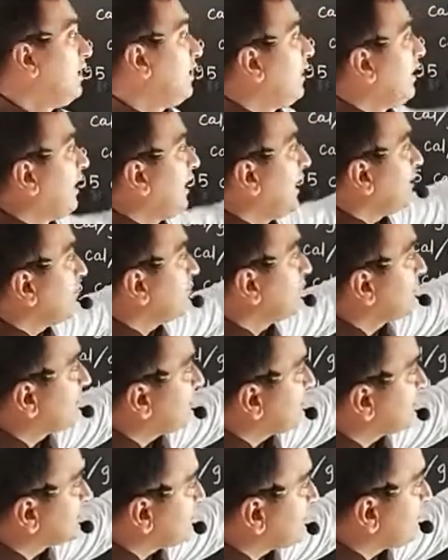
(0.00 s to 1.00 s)
And
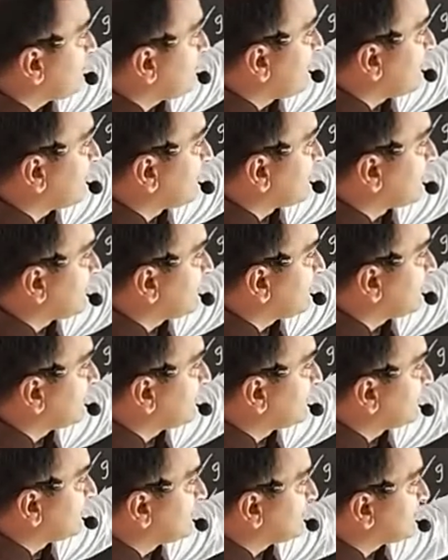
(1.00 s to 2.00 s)
because of
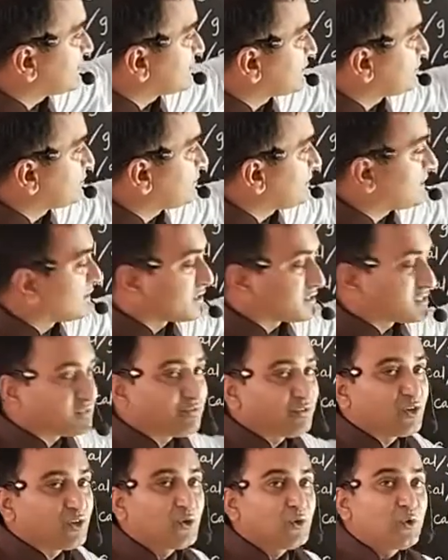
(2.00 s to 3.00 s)
melting, these spheres
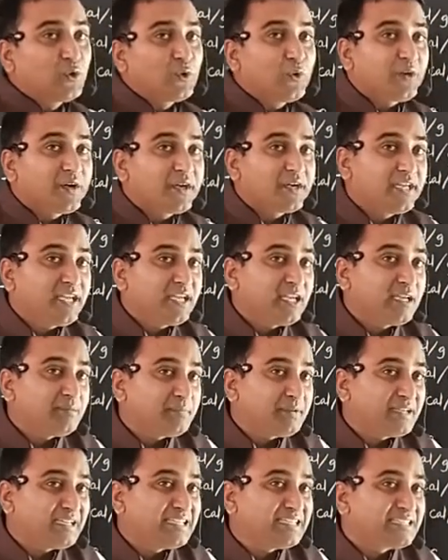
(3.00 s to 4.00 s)
will go
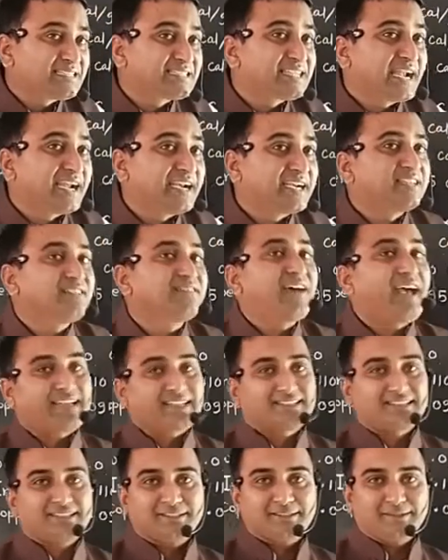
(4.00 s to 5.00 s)
deep inside the
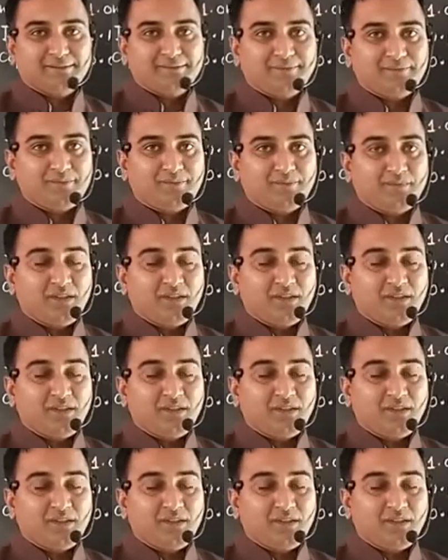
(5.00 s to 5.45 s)
wax.